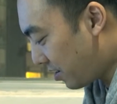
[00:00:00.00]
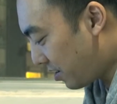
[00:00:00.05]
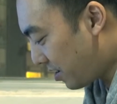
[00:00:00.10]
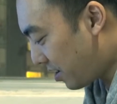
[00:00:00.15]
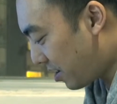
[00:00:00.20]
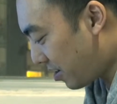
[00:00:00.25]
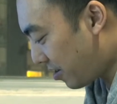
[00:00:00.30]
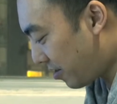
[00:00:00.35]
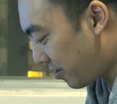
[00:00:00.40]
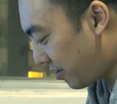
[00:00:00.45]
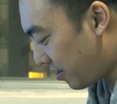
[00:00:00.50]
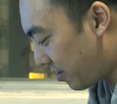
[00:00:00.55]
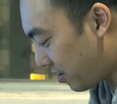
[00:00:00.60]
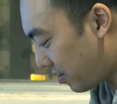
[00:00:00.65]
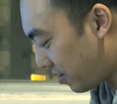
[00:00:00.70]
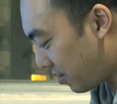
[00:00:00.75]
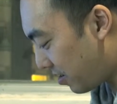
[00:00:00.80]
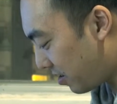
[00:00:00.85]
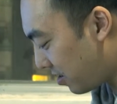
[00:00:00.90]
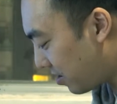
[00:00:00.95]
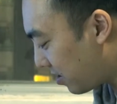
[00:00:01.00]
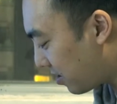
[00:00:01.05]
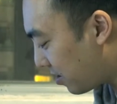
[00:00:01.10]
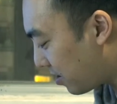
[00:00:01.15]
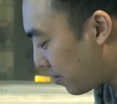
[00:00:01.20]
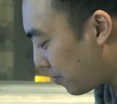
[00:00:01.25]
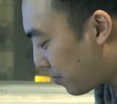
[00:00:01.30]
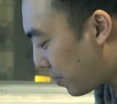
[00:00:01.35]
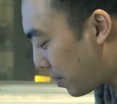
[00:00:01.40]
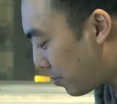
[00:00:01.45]
Now,
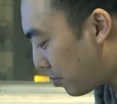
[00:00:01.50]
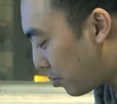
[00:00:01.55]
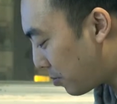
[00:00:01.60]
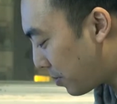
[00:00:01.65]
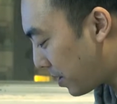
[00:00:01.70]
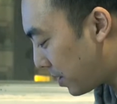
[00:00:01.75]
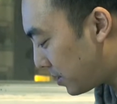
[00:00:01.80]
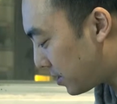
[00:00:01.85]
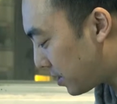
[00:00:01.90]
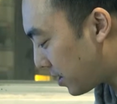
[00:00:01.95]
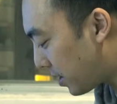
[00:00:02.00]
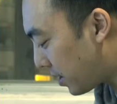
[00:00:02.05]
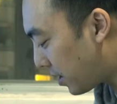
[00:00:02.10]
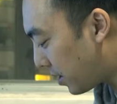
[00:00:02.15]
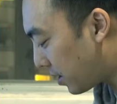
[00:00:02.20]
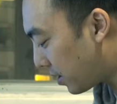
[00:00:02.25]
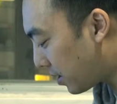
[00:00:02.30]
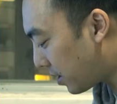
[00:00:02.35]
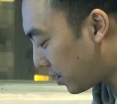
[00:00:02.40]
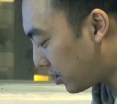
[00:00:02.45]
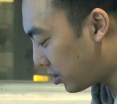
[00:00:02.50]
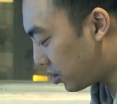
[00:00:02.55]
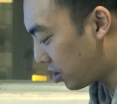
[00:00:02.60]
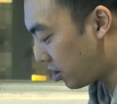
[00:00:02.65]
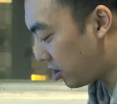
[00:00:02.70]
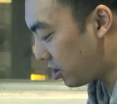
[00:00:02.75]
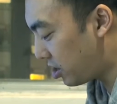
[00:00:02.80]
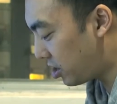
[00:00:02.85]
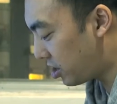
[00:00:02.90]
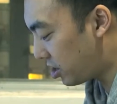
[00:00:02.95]
people may say, hey
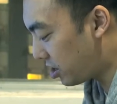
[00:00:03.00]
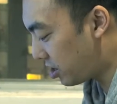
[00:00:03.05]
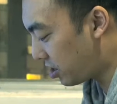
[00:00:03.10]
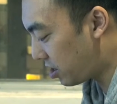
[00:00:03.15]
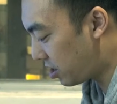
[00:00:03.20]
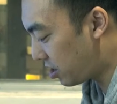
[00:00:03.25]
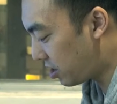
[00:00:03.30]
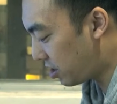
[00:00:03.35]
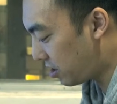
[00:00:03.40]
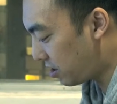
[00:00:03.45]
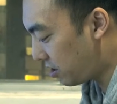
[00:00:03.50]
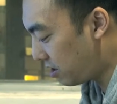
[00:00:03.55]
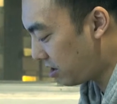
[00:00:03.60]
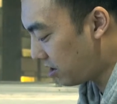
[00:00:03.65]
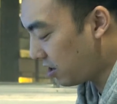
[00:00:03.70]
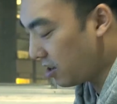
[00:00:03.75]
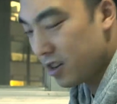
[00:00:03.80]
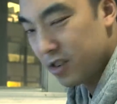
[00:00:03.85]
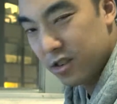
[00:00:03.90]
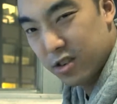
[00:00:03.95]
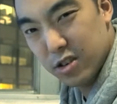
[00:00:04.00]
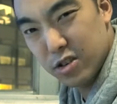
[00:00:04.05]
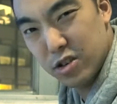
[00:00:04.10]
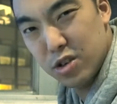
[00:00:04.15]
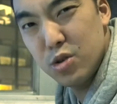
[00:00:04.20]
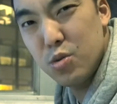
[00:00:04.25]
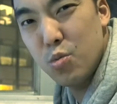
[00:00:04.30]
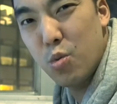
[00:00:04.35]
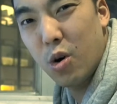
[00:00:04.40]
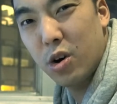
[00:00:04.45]
Josh,
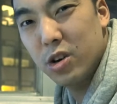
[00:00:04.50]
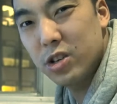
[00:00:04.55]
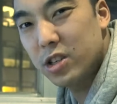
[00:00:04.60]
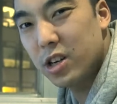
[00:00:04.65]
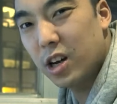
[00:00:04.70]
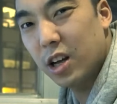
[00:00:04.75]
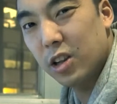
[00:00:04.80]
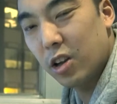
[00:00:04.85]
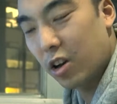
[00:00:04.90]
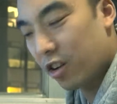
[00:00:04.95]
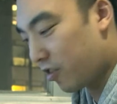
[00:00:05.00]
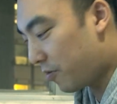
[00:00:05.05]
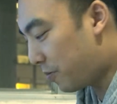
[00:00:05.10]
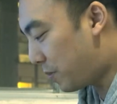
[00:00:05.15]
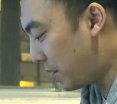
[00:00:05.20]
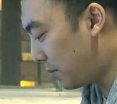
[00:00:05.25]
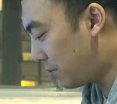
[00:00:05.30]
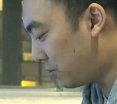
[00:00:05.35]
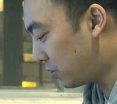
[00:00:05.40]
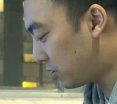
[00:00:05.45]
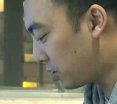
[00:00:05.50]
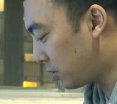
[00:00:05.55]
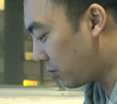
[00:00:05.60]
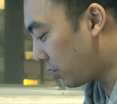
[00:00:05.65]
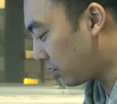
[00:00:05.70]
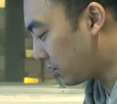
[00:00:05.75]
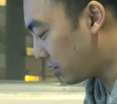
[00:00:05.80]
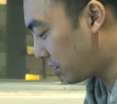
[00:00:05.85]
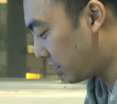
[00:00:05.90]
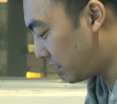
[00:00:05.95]
don't you want a lot of people to
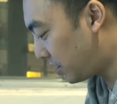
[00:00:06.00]
watch